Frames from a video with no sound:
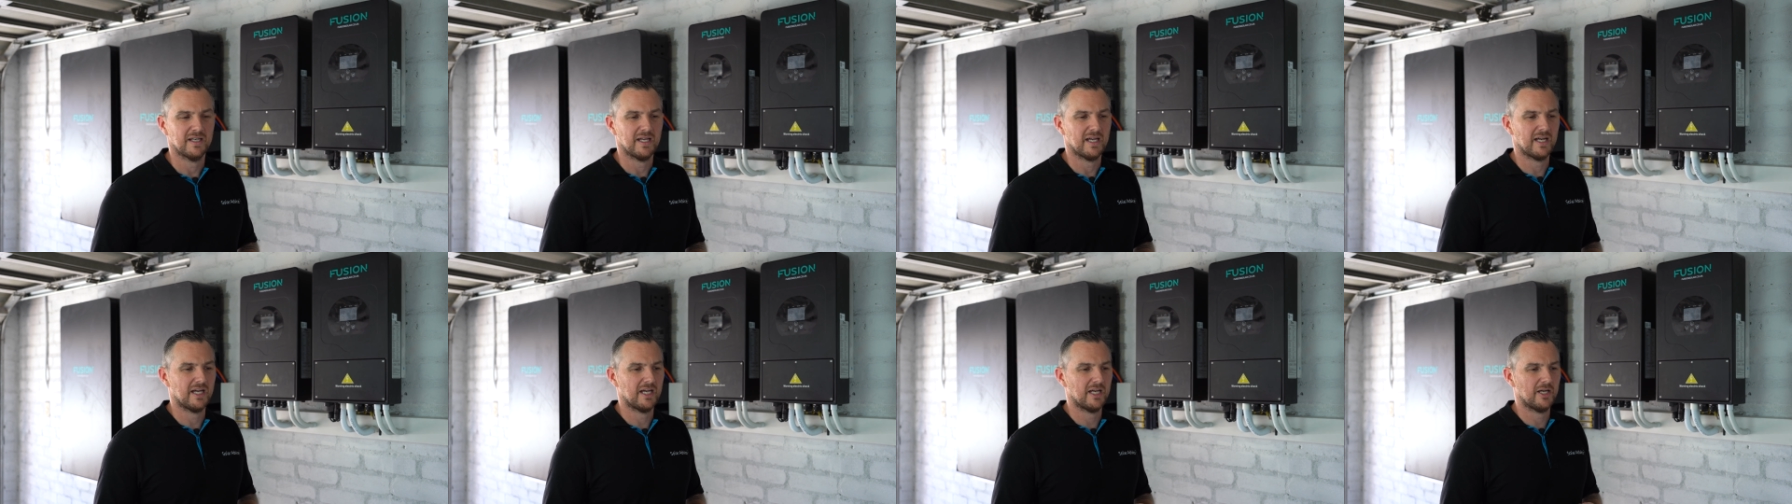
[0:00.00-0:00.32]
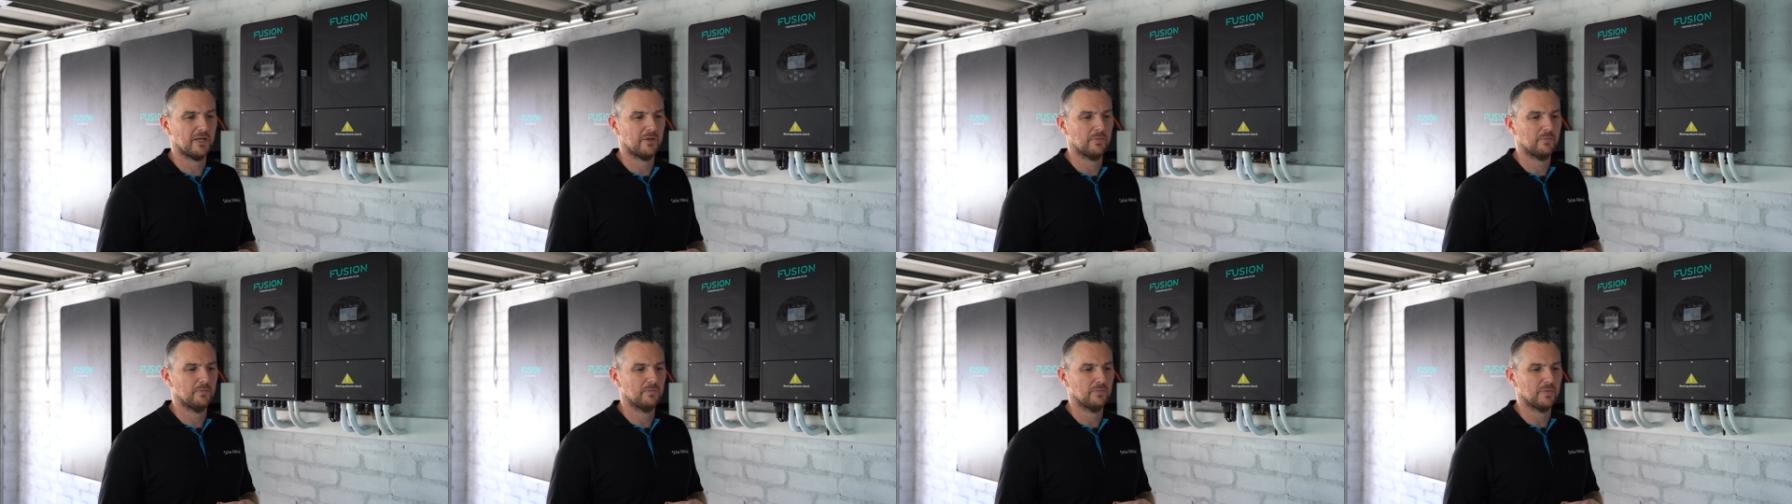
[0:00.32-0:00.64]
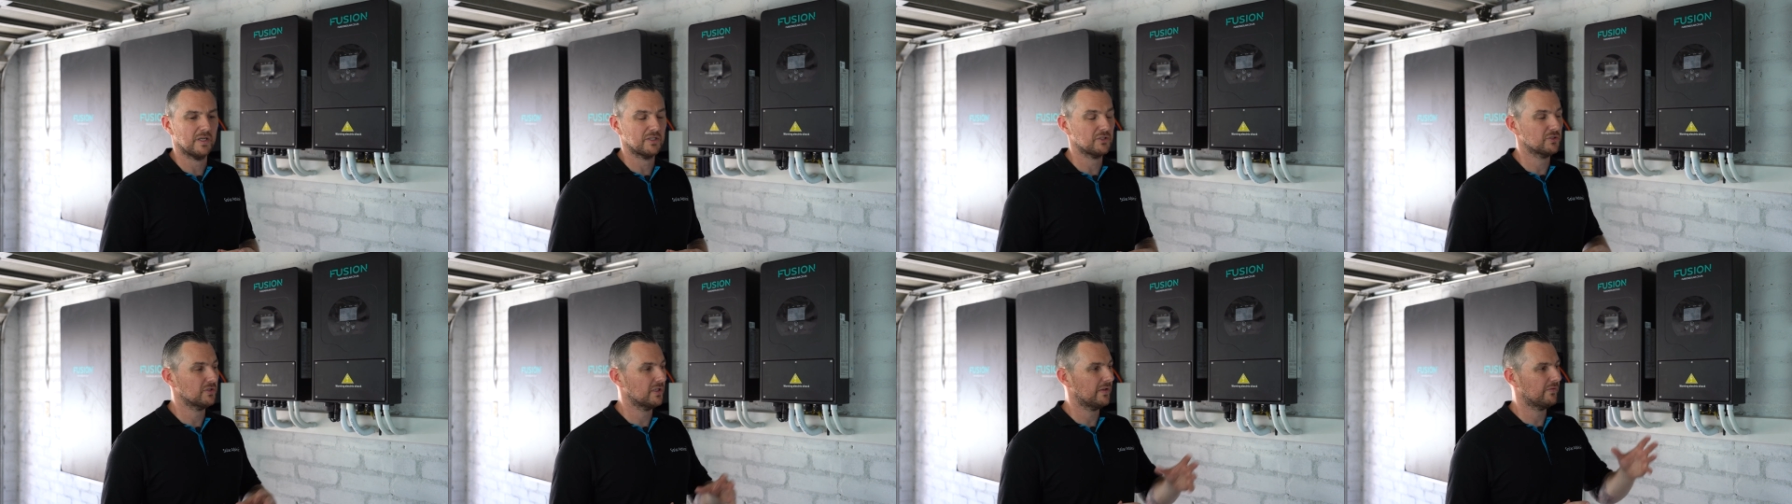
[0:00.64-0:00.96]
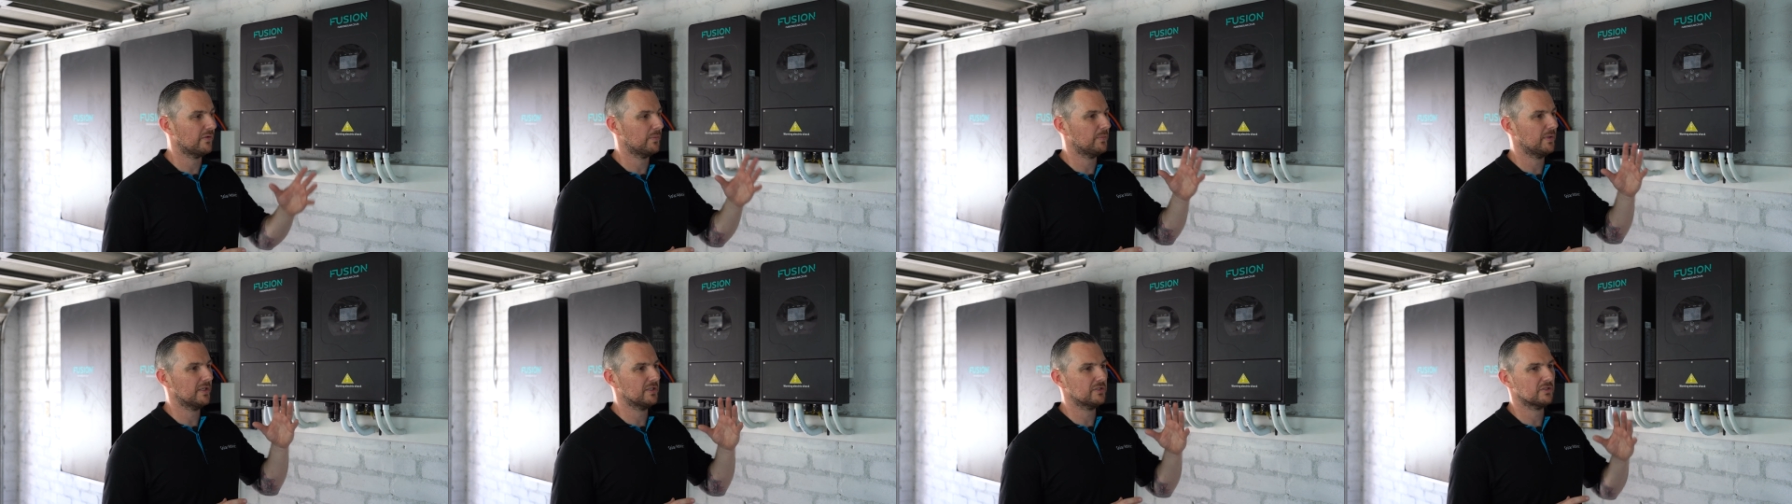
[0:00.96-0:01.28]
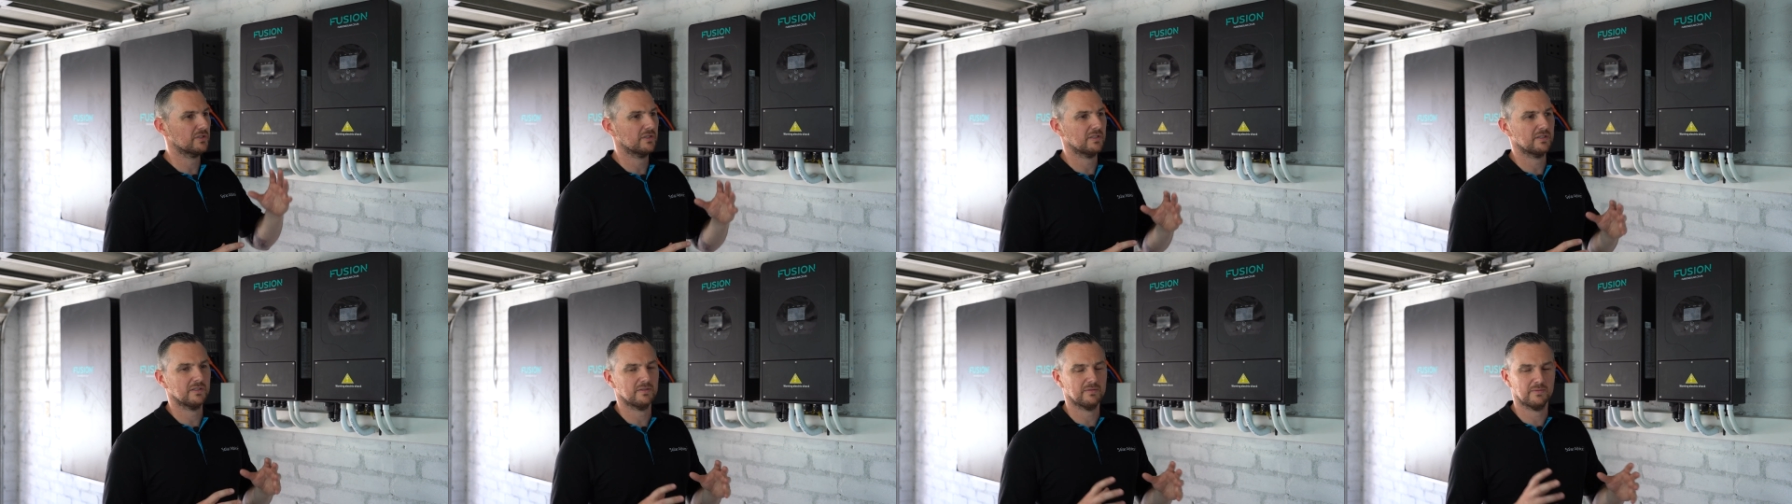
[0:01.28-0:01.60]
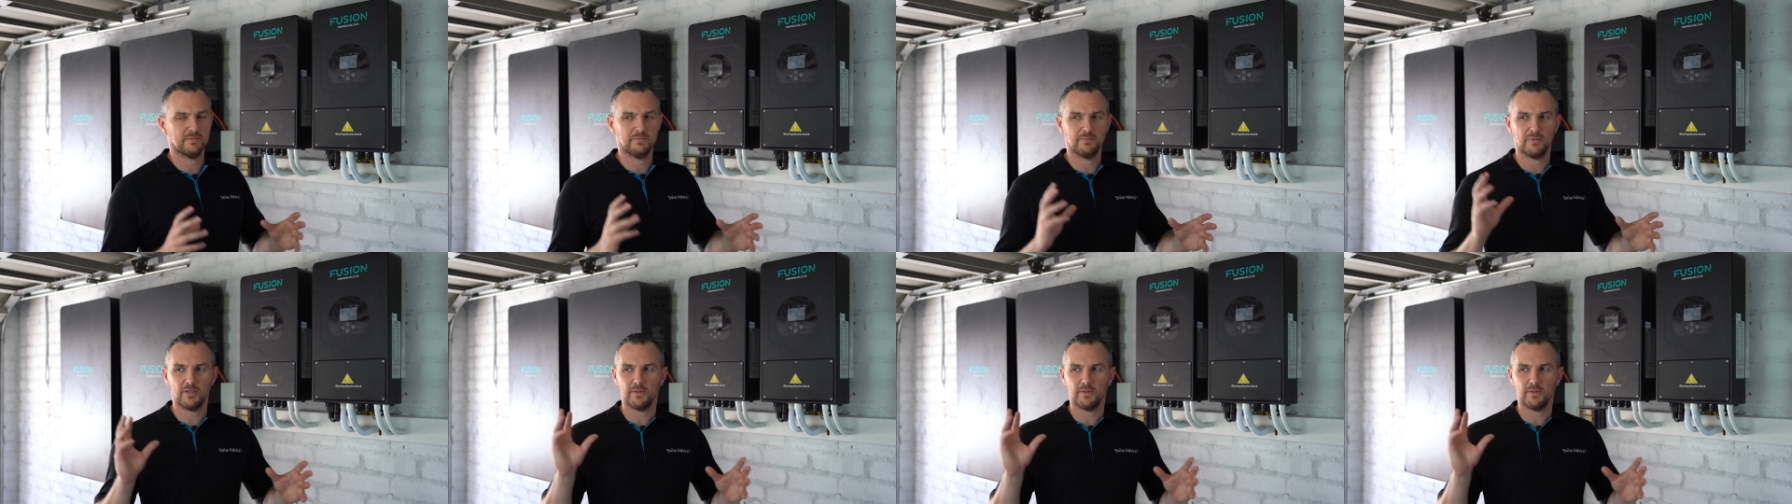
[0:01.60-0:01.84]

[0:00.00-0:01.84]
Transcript: Um, I should have a picture